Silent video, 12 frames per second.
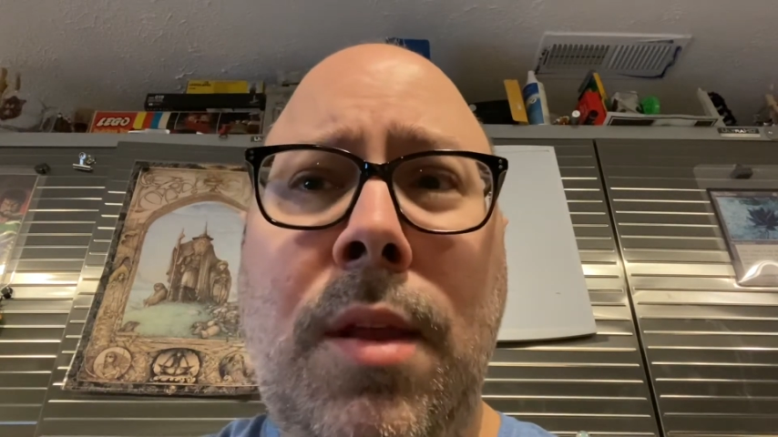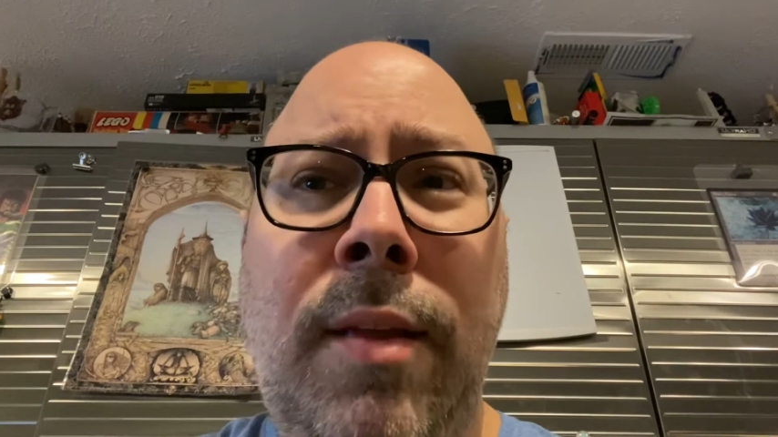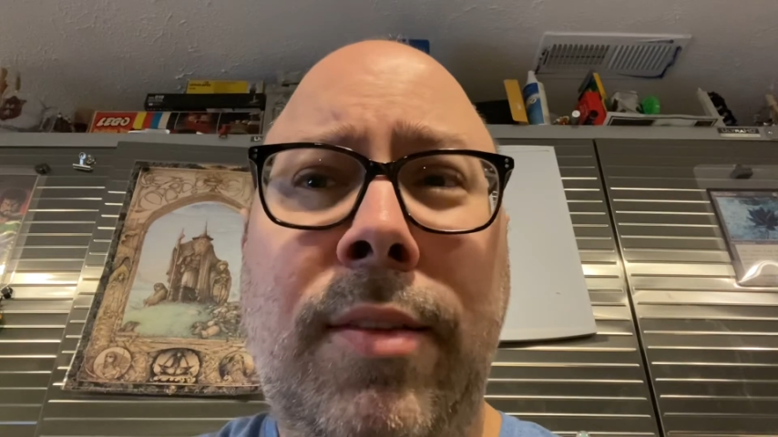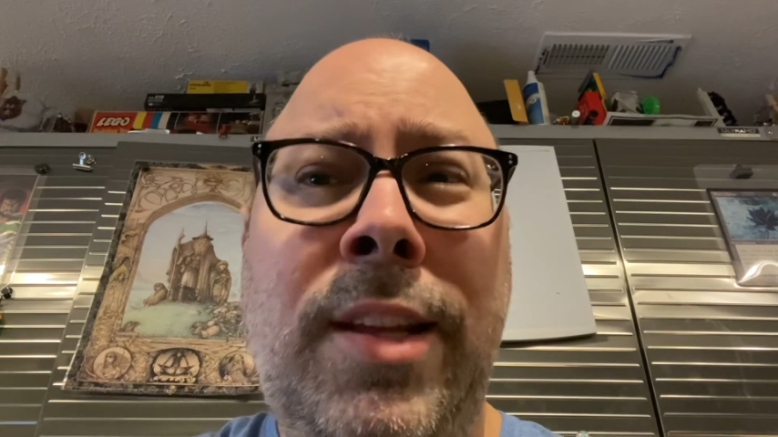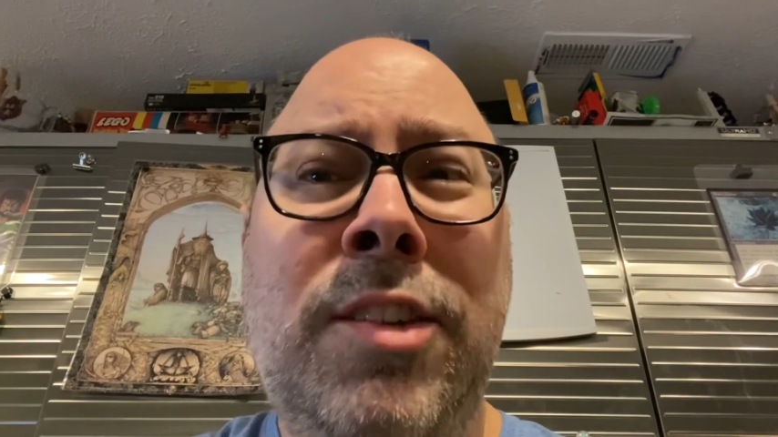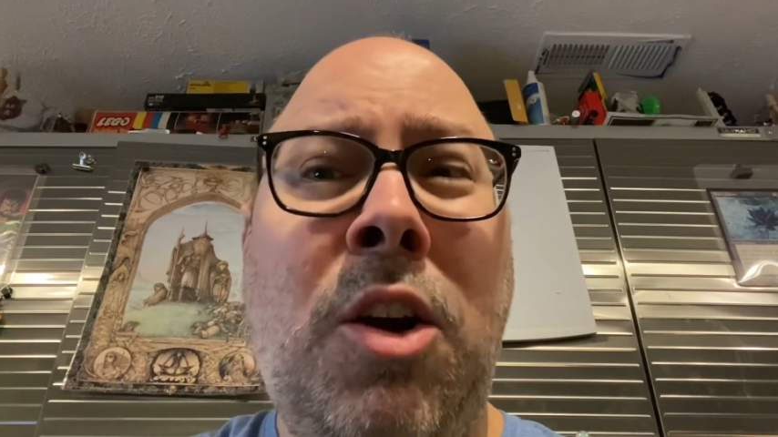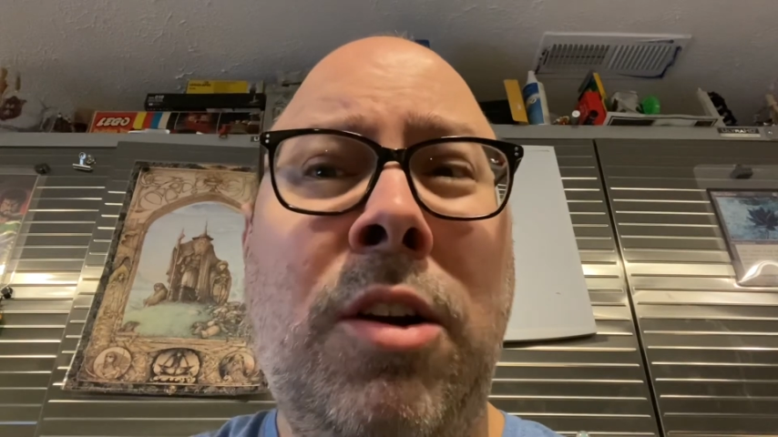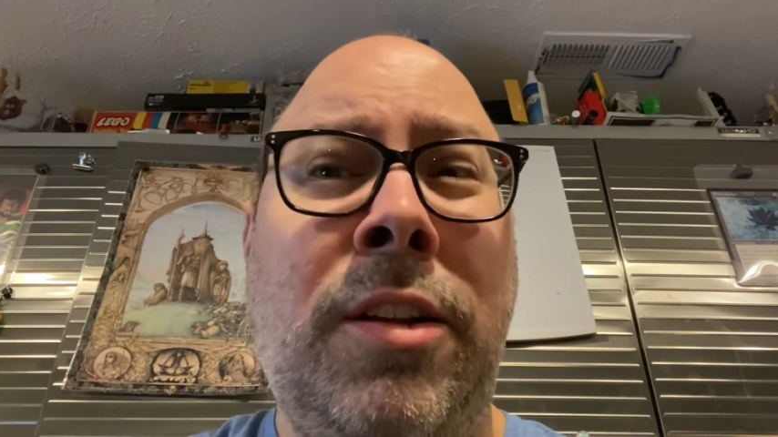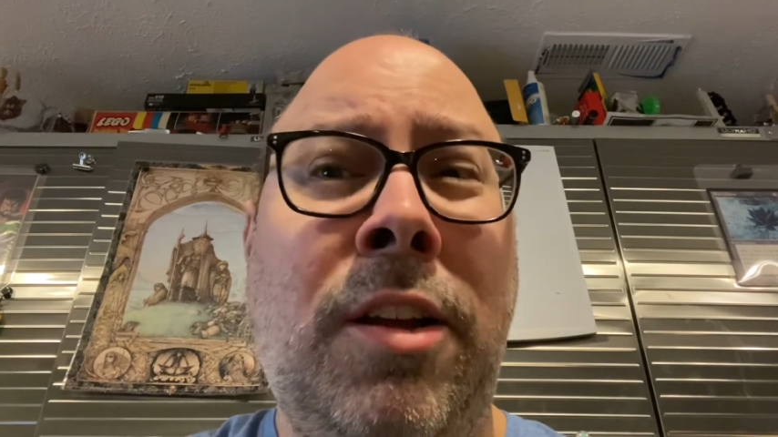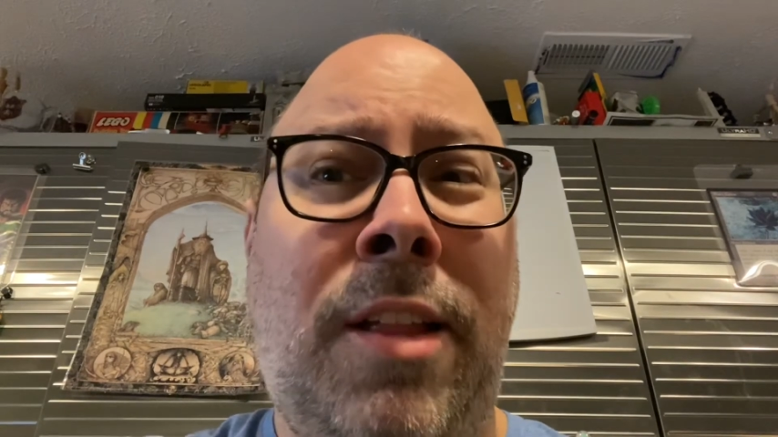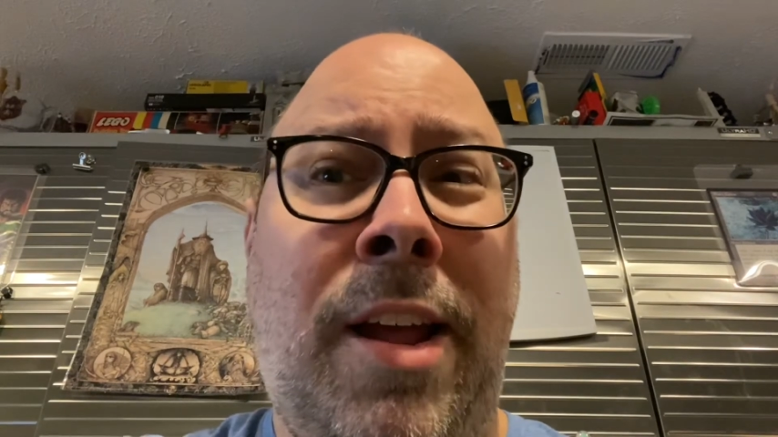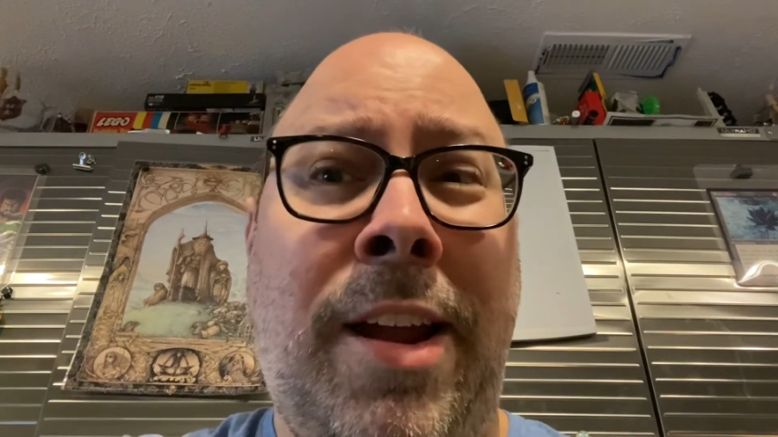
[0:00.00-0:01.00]
These are the
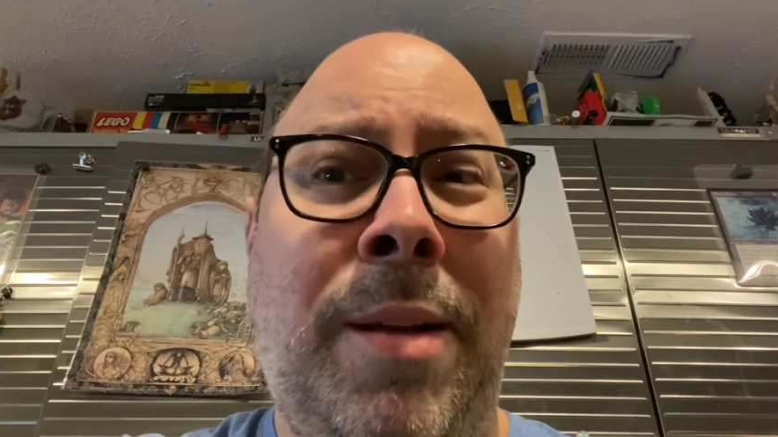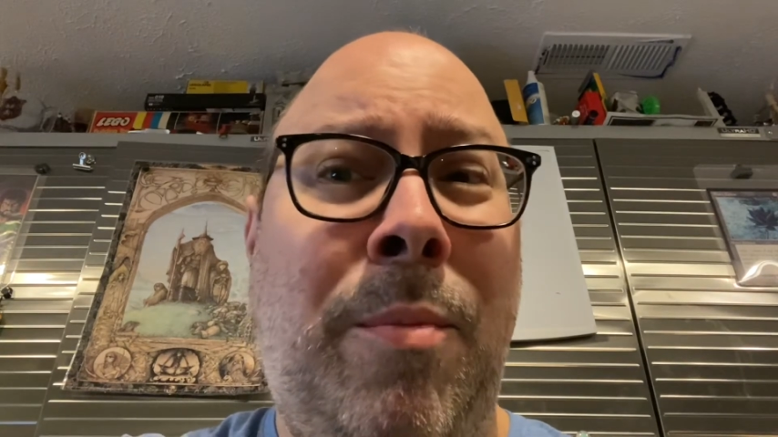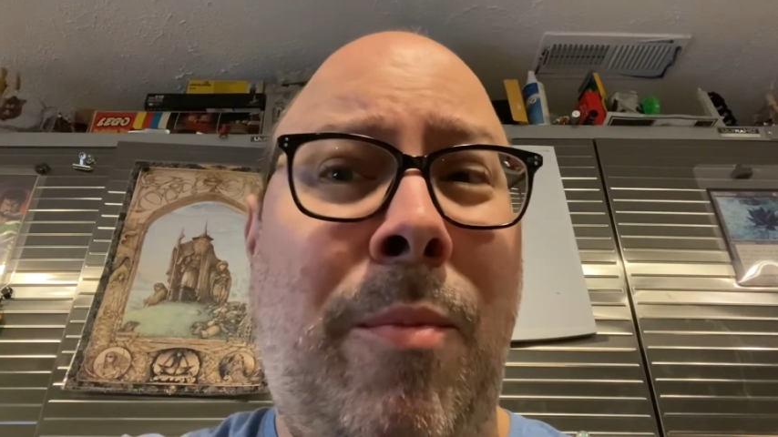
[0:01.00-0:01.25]
delight.